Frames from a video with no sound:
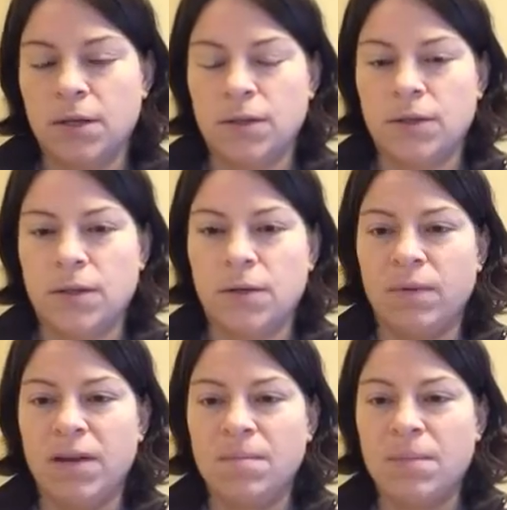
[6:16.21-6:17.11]
so that
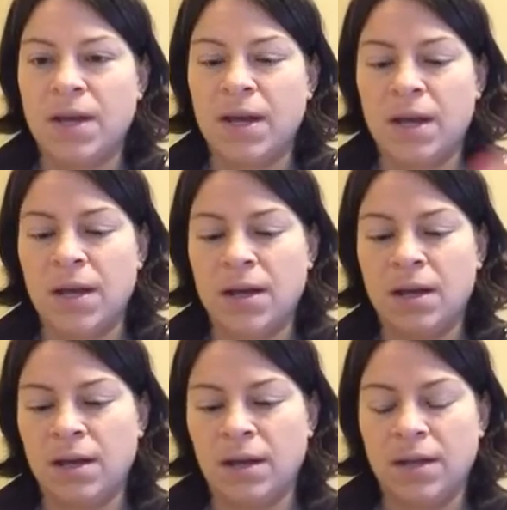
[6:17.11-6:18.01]
we may
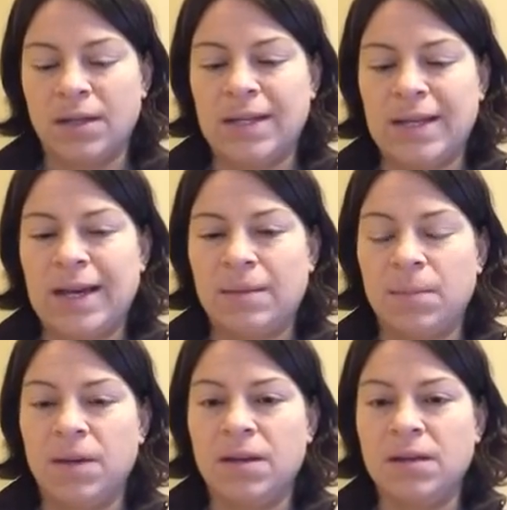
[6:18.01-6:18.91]

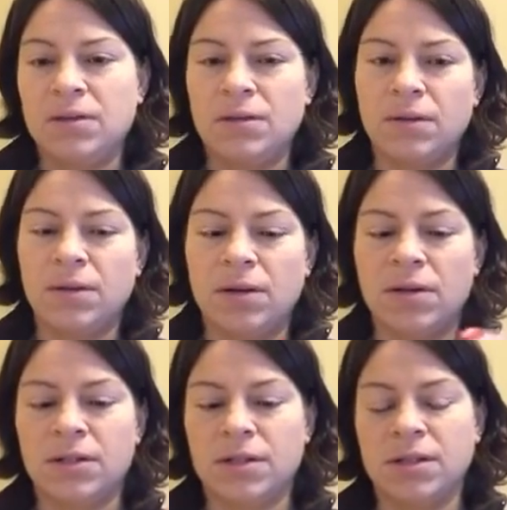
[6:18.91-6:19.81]
tap into the
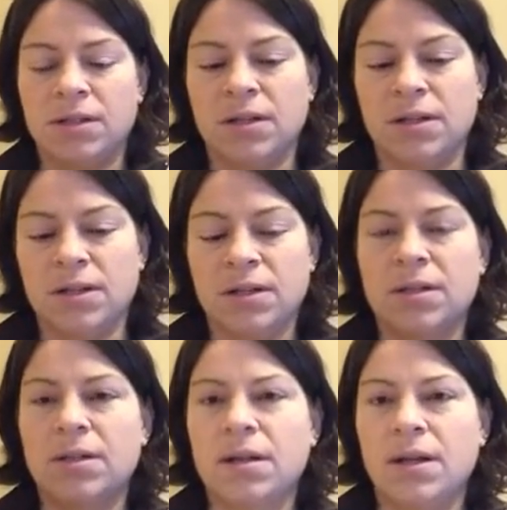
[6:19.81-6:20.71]

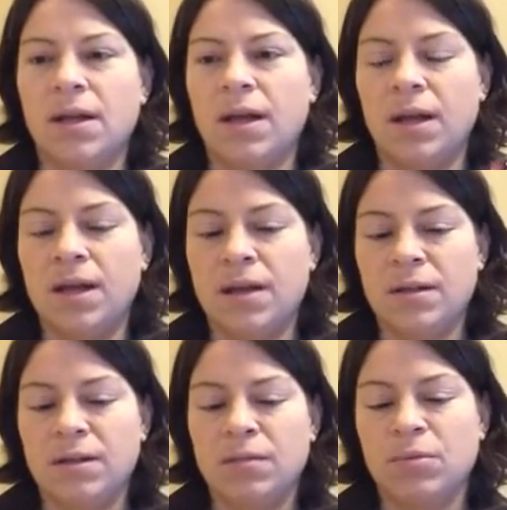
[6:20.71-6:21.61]
consciousness
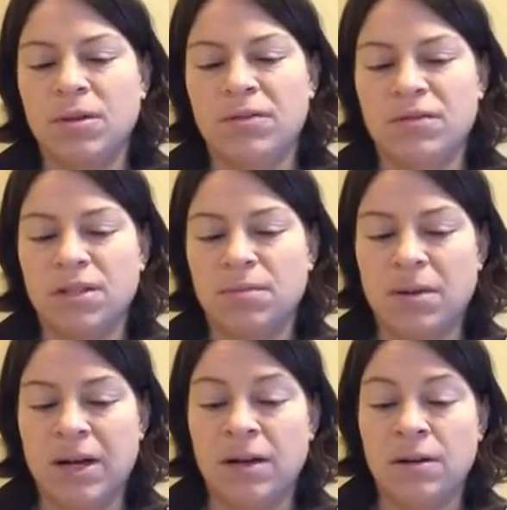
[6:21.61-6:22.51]
and the beliefs and
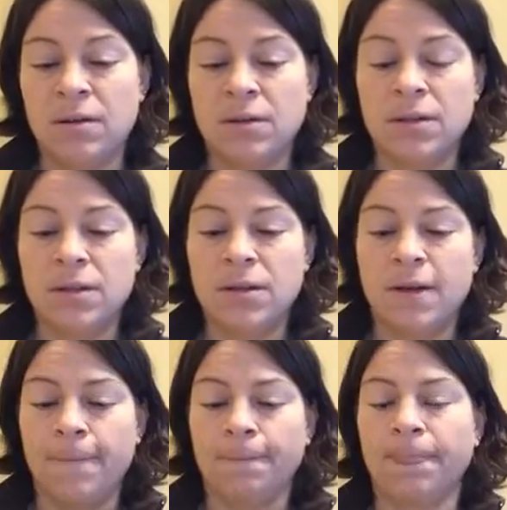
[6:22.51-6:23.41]
patterns
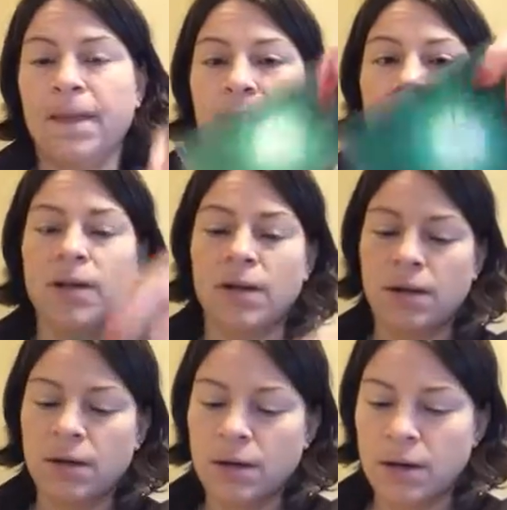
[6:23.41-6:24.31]
that we
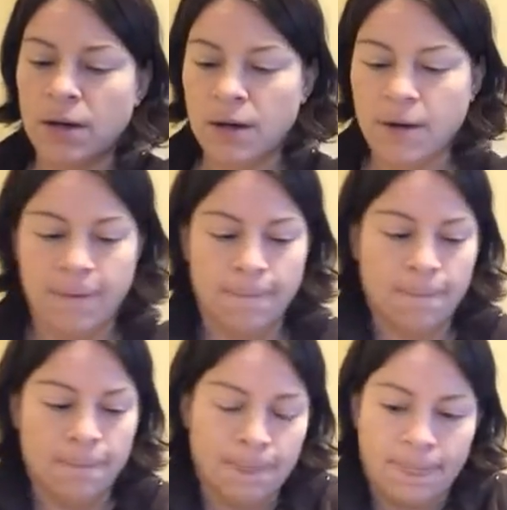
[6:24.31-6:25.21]
are
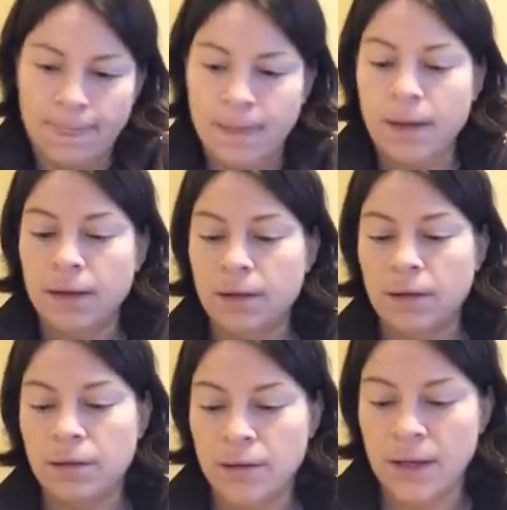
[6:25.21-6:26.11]

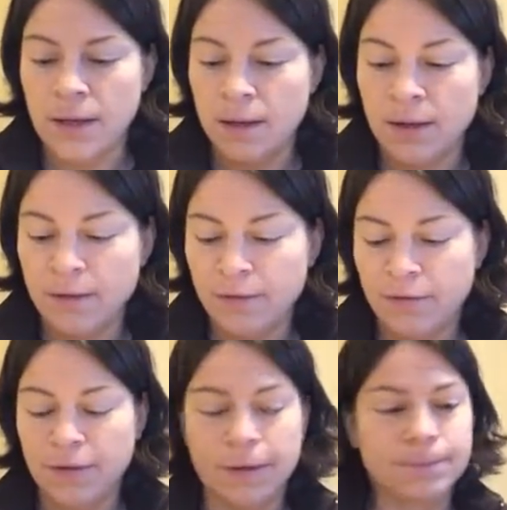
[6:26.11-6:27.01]

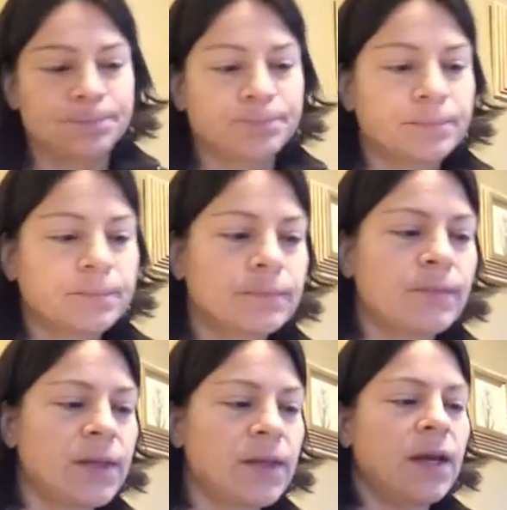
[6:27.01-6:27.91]
enough,
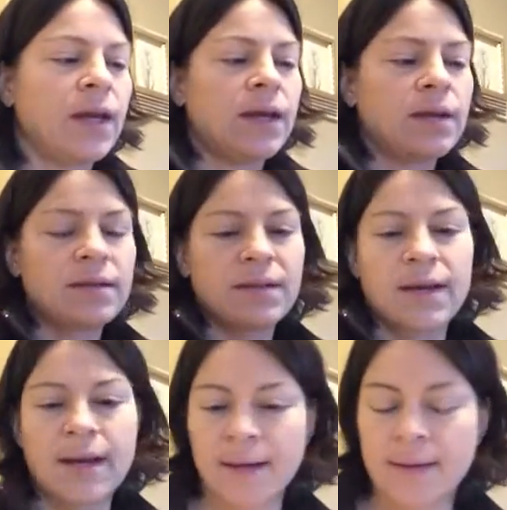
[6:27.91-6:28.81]
and
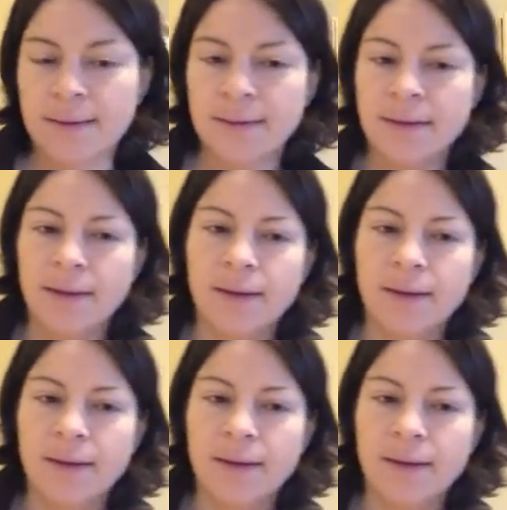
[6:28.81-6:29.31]
that